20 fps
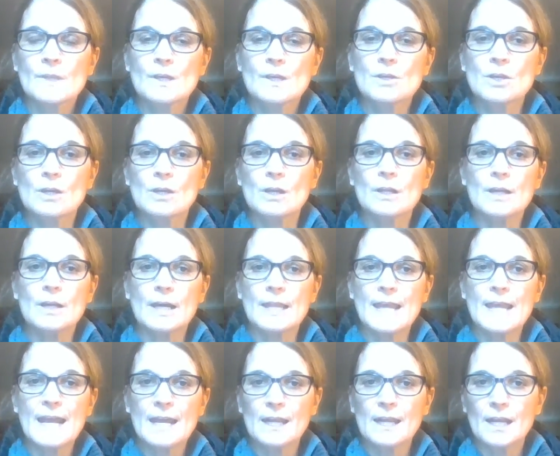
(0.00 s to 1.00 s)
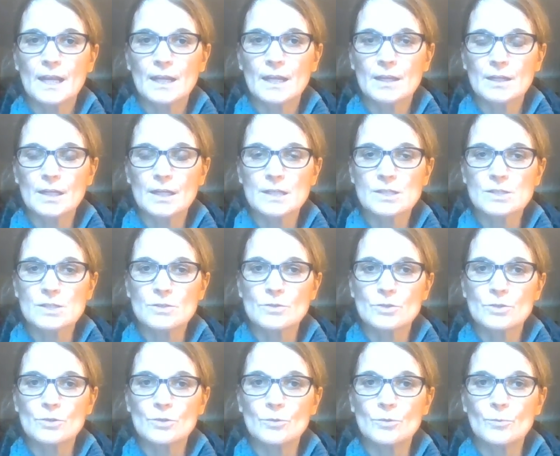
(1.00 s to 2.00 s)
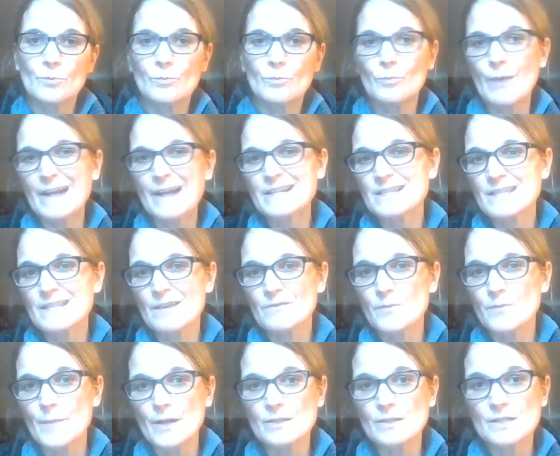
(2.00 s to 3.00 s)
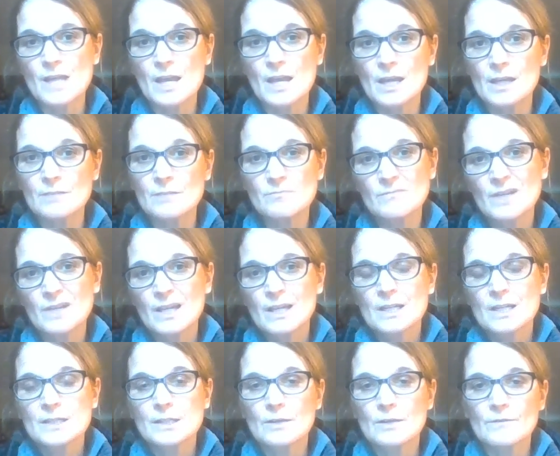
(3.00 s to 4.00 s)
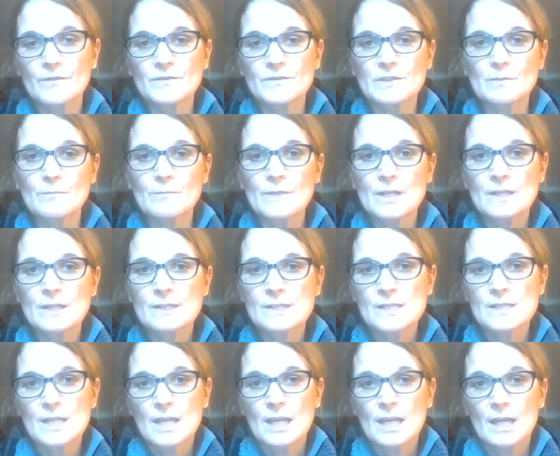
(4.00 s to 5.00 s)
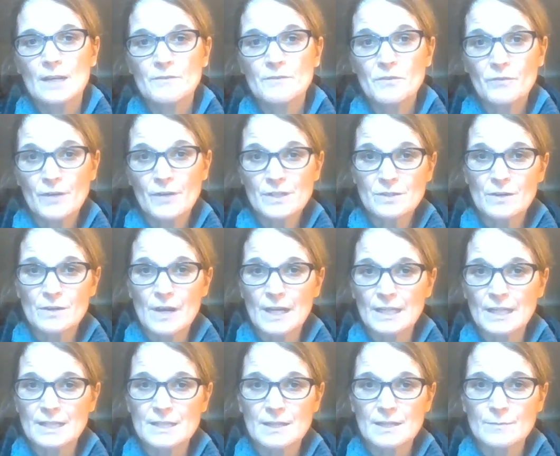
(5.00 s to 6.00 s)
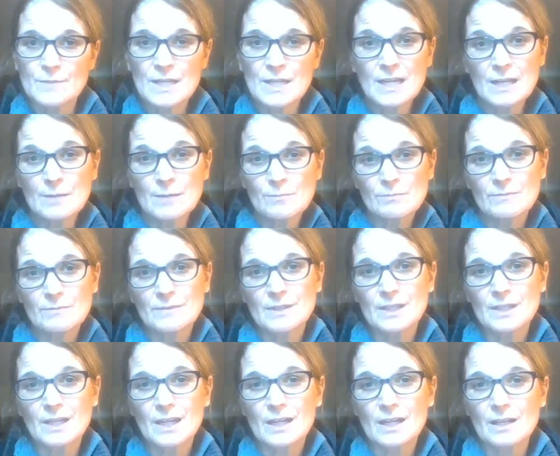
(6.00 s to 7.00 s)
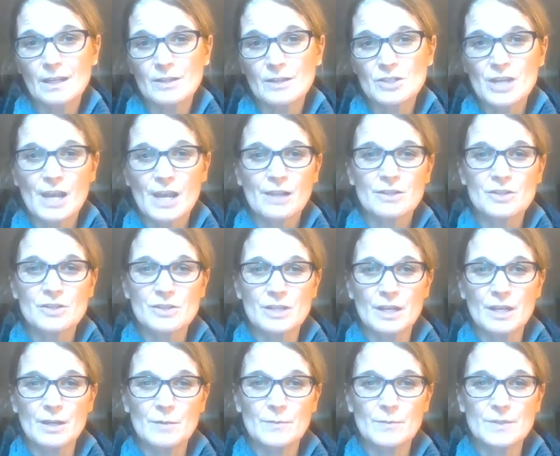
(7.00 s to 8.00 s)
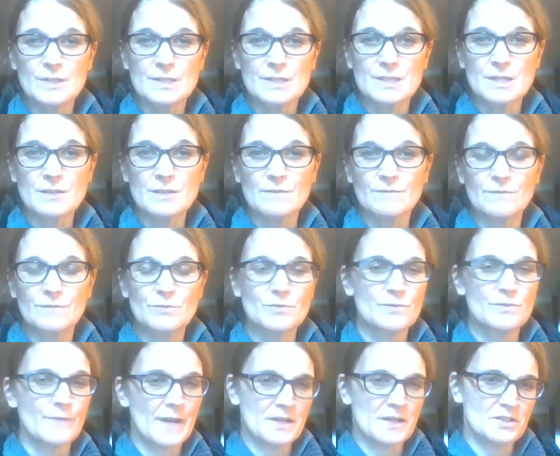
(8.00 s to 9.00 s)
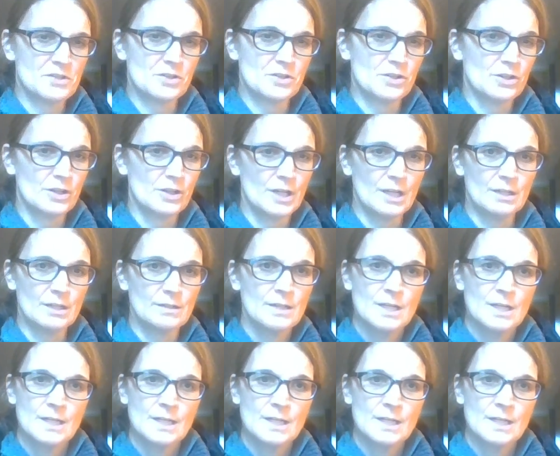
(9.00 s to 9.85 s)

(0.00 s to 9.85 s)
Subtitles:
you can click on that and get to practice that for about 10 or 15 minutes. And if your friends are on at the same time, you can kind of like challenge them and see who's faster at